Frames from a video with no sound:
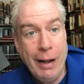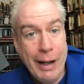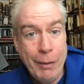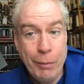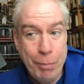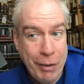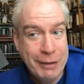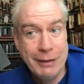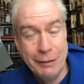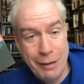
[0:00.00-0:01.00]
I would
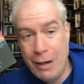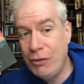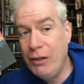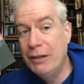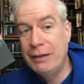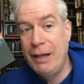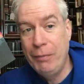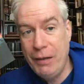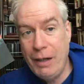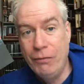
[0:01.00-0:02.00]
posit largely the same
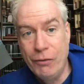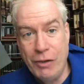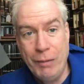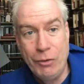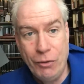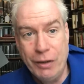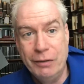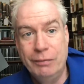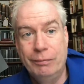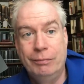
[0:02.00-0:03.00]
thing for James Joyce.